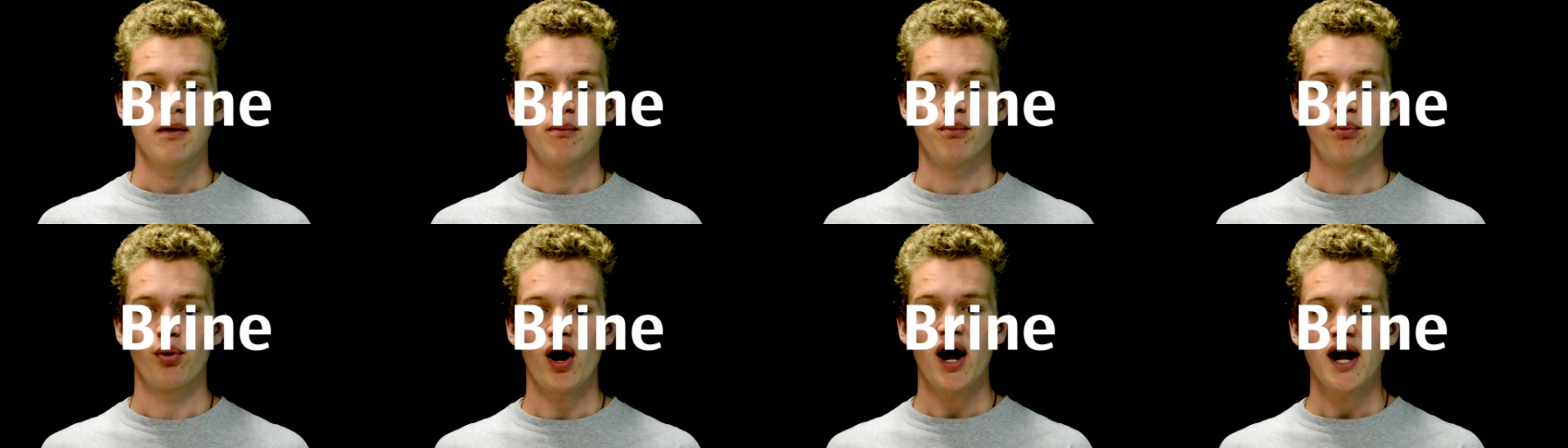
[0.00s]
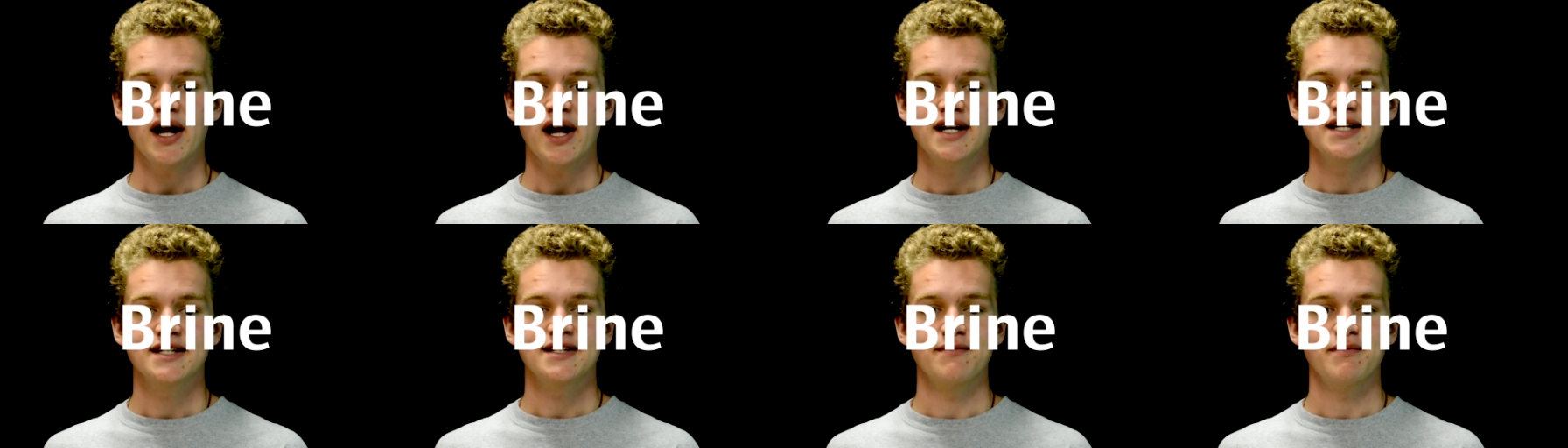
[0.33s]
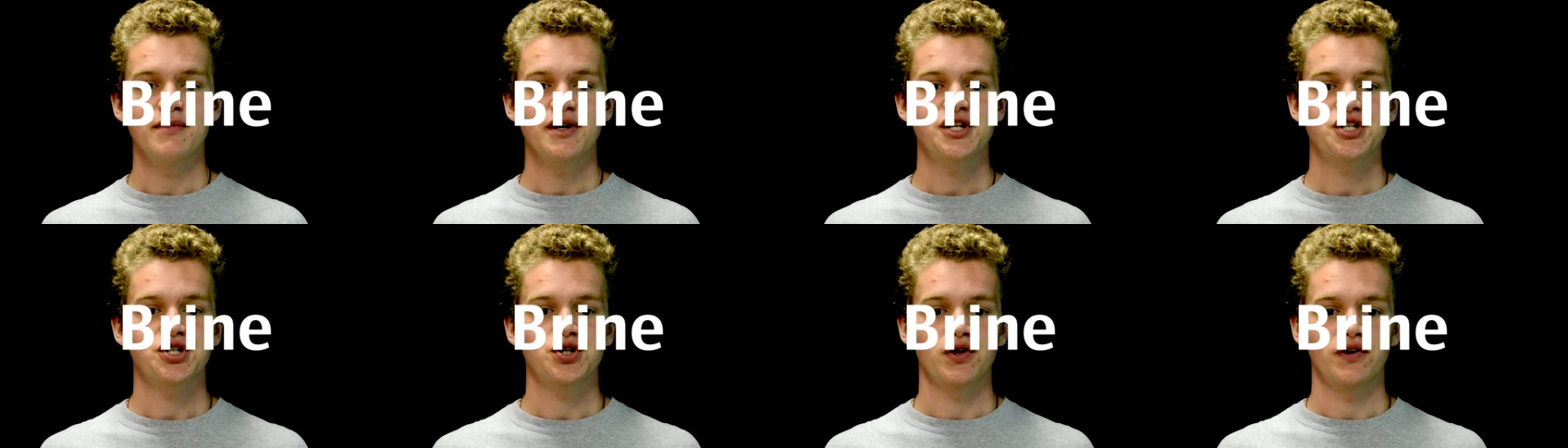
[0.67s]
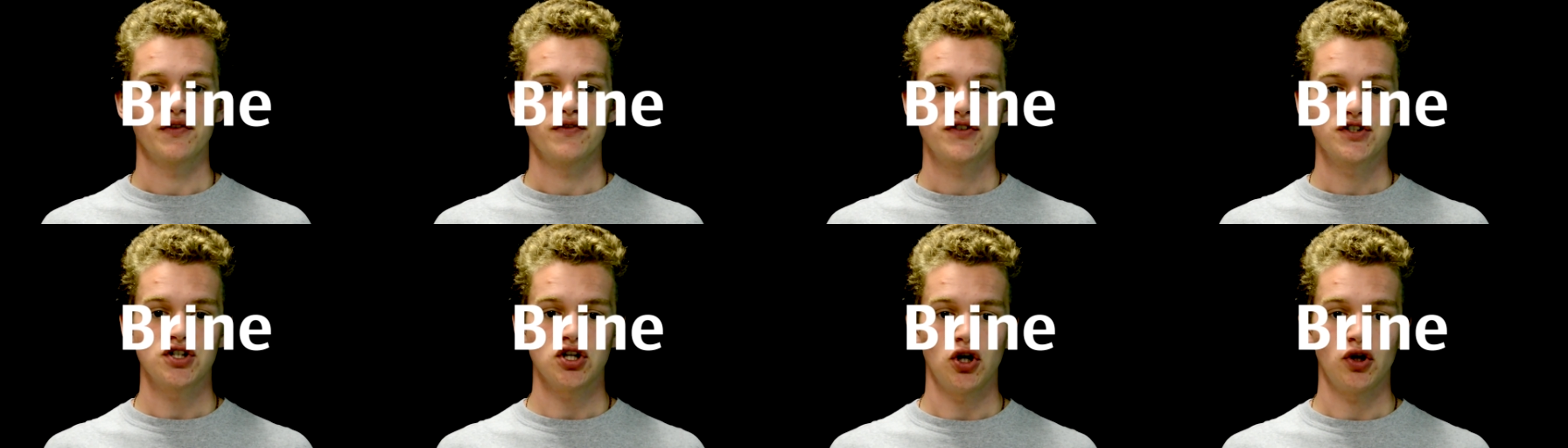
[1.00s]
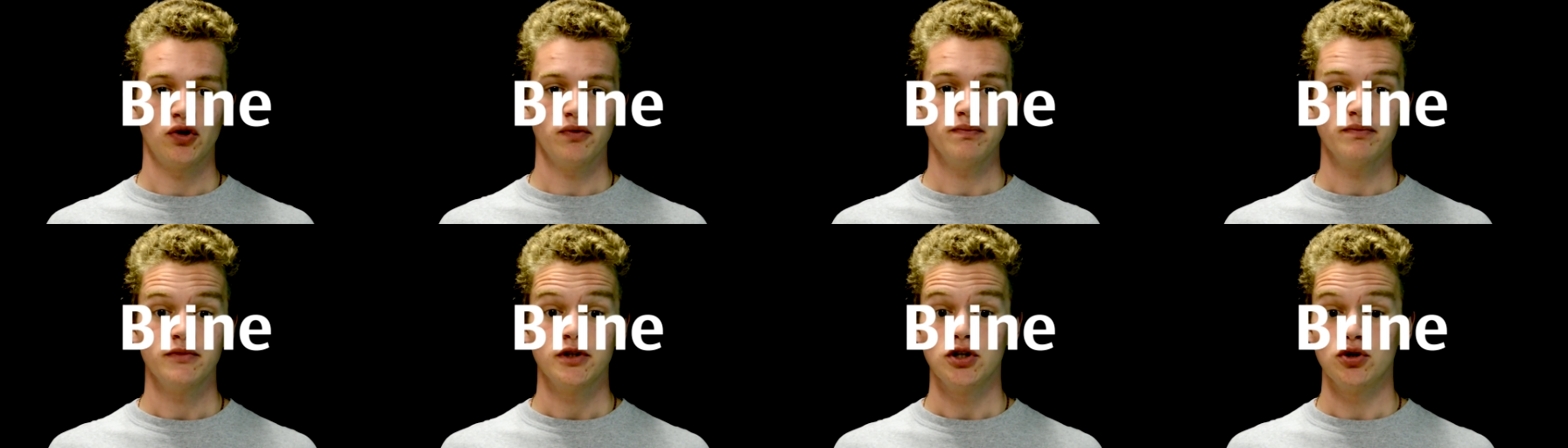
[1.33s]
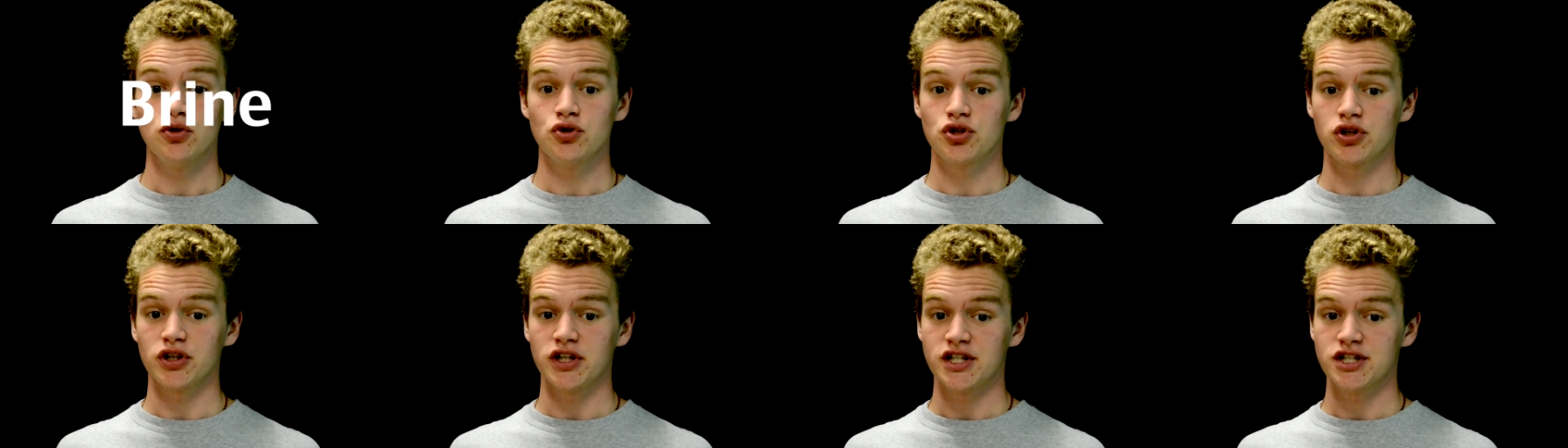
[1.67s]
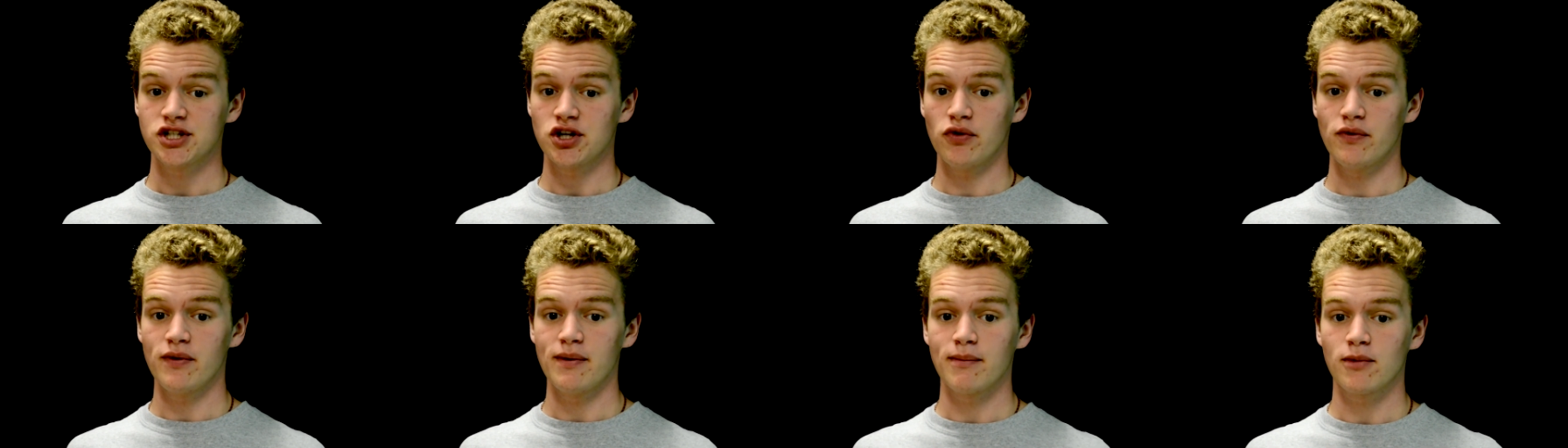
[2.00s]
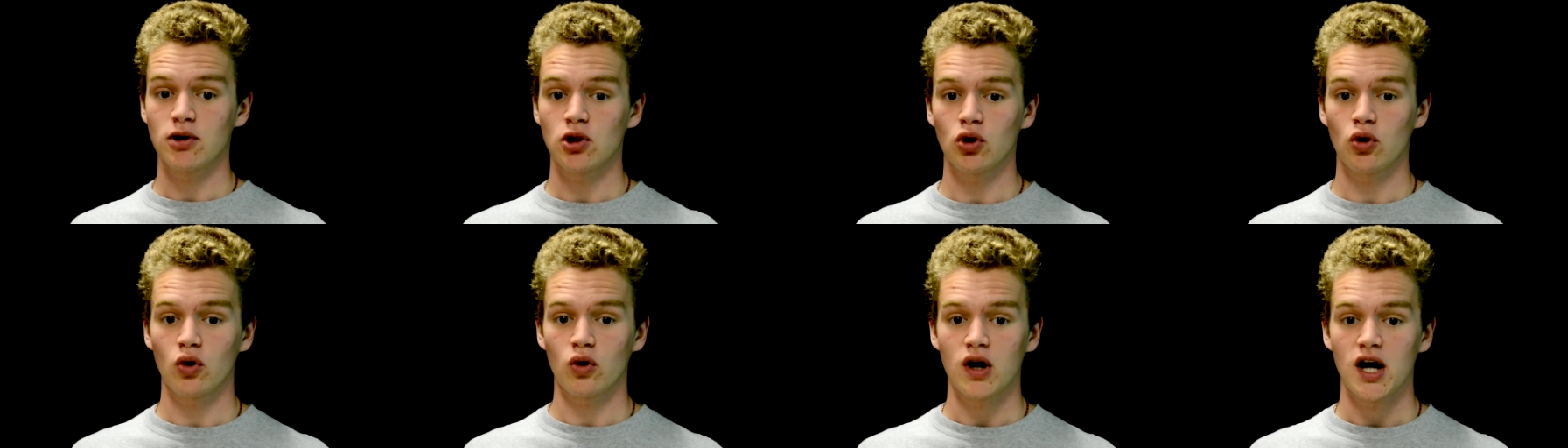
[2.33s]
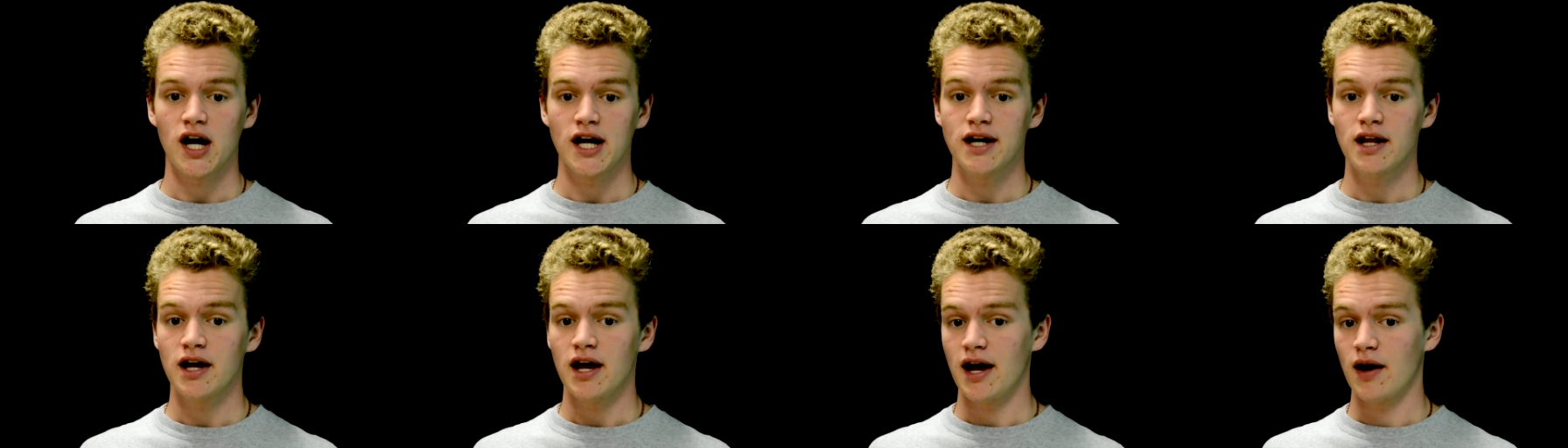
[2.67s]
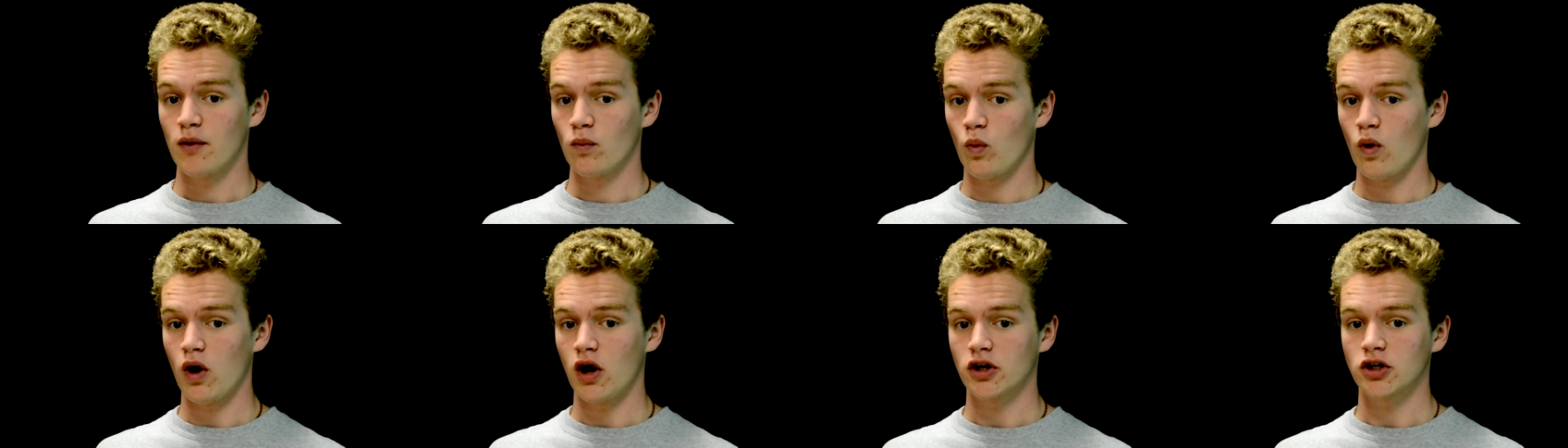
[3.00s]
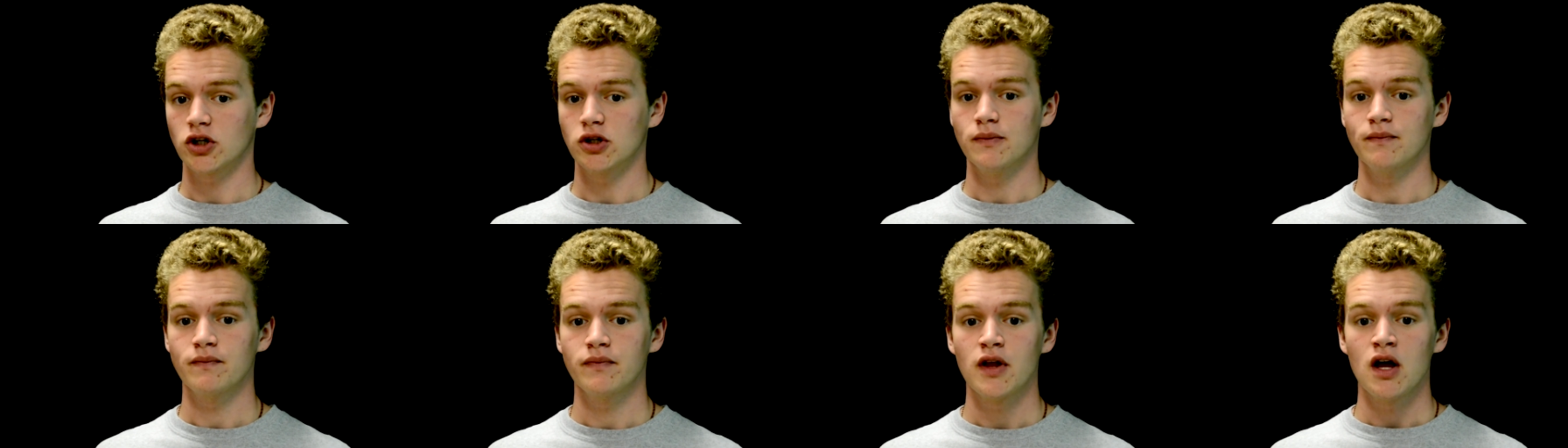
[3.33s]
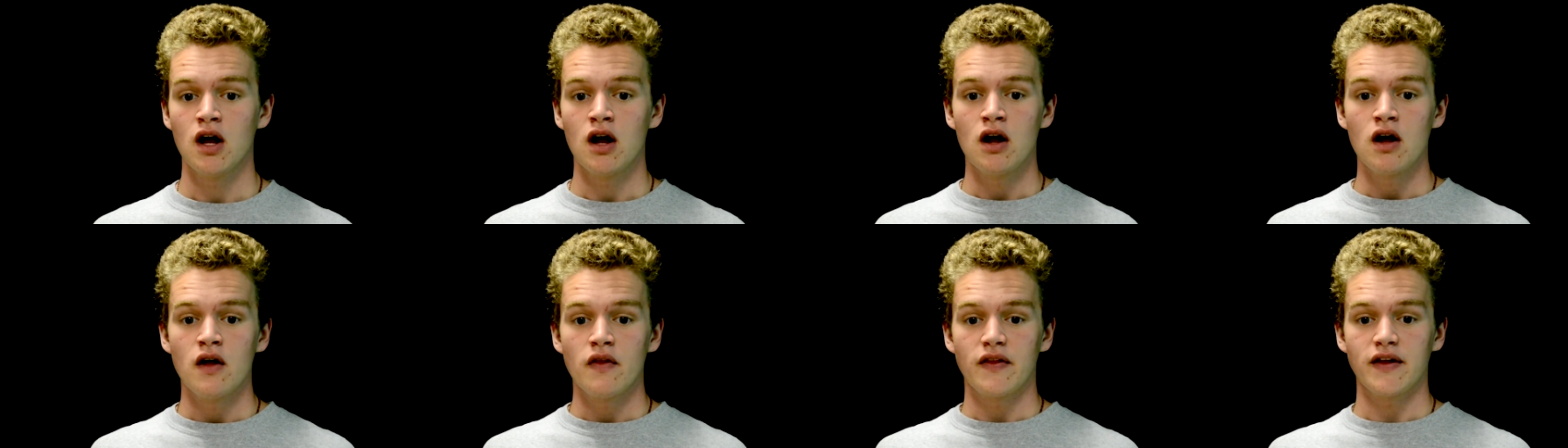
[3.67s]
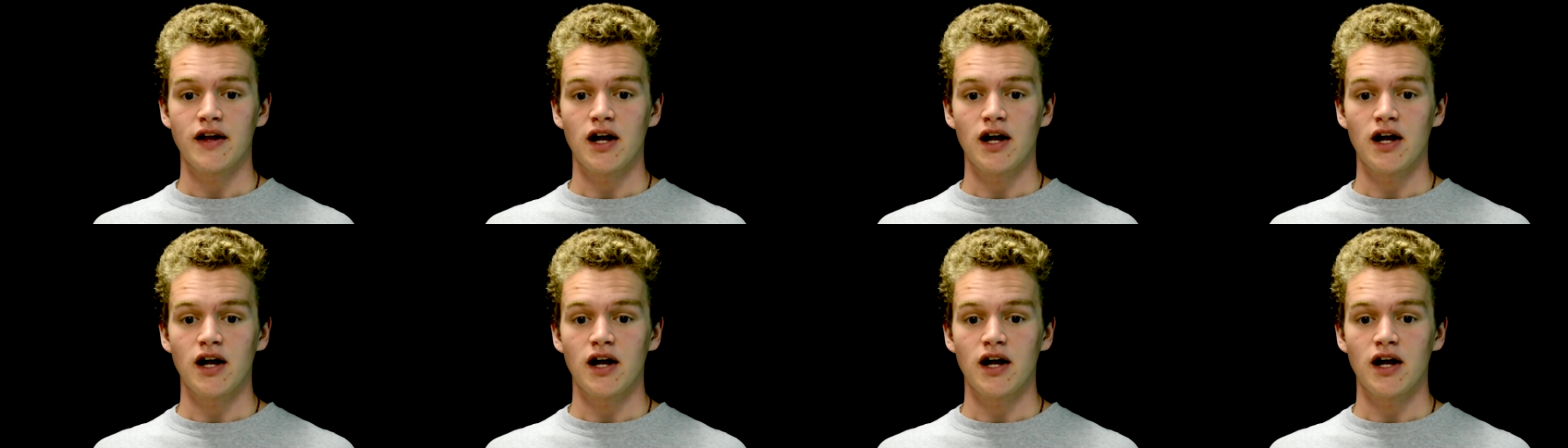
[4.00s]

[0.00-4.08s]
Brine is a mixture of salt, usually sodium chloride, and water. The